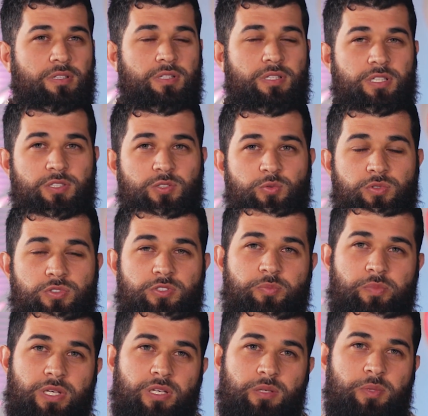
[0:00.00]
This was
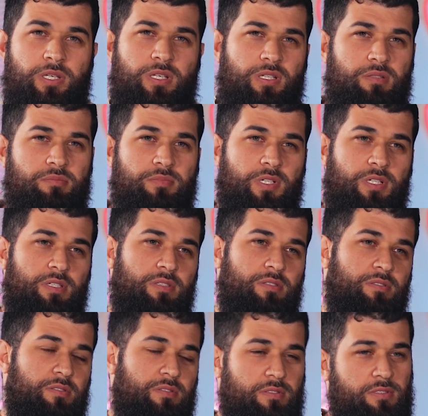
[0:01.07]
maybe
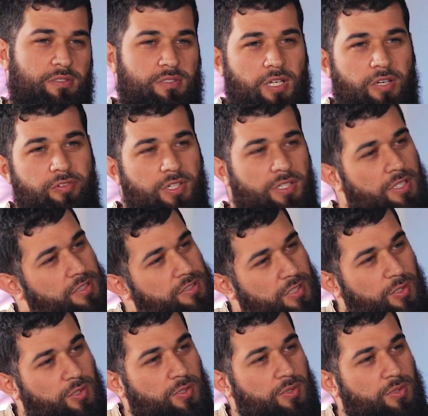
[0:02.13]
7 years ago.